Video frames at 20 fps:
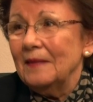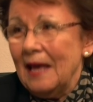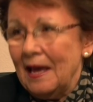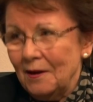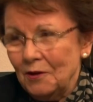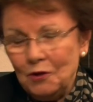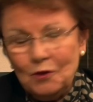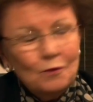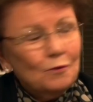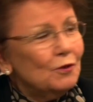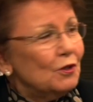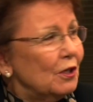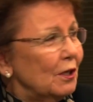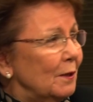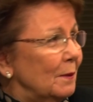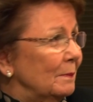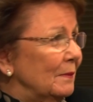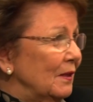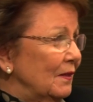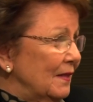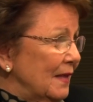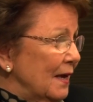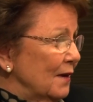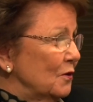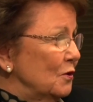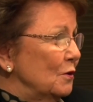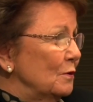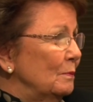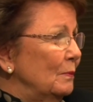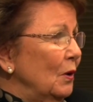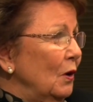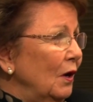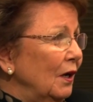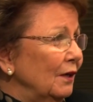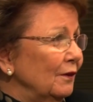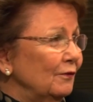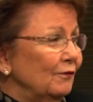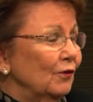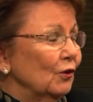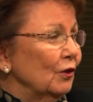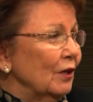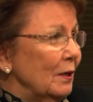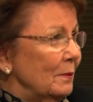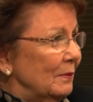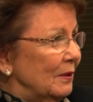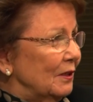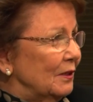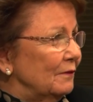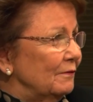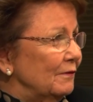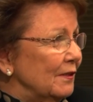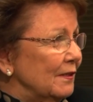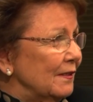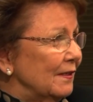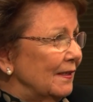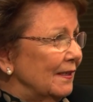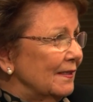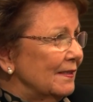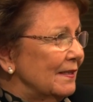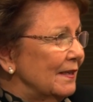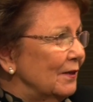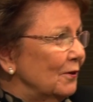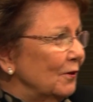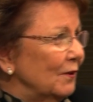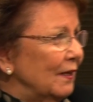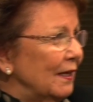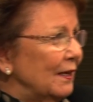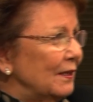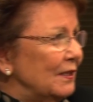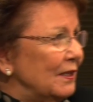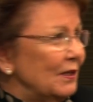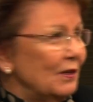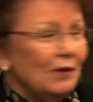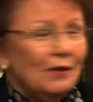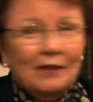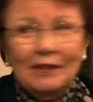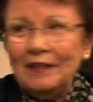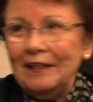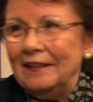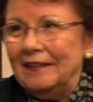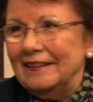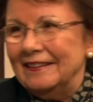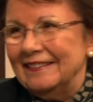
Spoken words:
Thank you, Jim, and thank you, Paula, for coming to visit us here at ADRE.